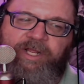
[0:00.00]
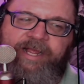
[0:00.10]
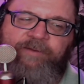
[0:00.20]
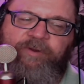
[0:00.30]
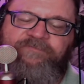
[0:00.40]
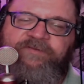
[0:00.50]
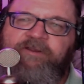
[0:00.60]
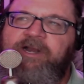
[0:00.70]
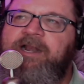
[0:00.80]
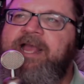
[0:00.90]
and we
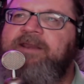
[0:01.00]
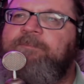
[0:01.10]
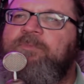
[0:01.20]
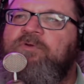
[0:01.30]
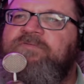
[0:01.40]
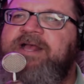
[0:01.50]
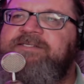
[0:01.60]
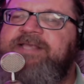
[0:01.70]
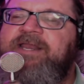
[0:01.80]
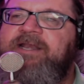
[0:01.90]
figured out how to move that
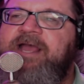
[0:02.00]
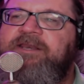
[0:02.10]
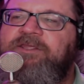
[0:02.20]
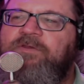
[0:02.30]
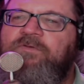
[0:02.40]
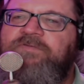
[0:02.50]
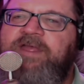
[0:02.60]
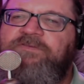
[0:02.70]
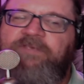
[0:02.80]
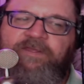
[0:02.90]
sand and how to use
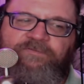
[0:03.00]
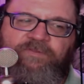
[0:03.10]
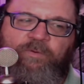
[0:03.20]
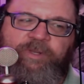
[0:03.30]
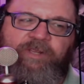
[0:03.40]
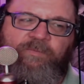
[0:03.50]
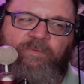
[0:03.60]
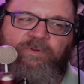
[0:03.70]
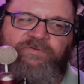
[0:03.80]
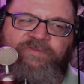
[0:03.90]
that sand so that we
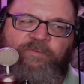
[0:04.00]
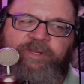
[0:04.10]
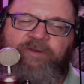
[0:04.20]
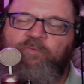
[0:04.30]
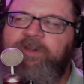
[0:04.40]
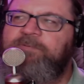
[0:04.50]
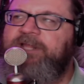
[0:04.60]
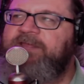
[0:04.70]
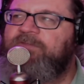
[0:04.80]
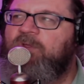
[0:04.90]
could
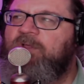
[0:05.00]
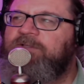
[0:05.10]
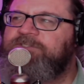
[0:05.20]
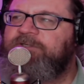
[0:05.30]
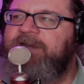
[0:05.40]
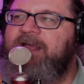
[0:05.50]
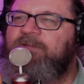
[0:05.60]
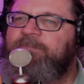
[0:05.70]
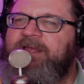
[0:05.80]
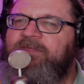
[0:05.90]
replate the holes that are
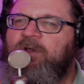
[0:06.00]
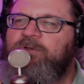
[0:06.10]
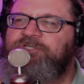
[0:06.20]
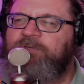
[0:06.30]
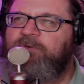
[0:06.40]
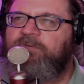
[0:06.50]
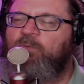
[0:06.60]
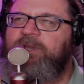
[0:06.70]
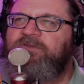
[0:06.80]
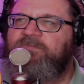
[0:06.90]
out by the ocean where the
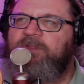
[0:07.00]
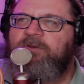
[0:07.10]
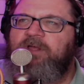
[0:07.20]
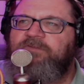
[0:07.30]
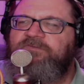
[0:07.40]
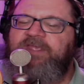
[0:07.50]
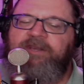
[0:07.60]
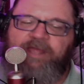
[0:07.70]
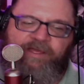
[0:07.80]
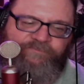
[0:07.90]
wind has blown all the
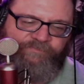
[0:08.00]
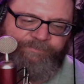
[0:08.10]
sand off.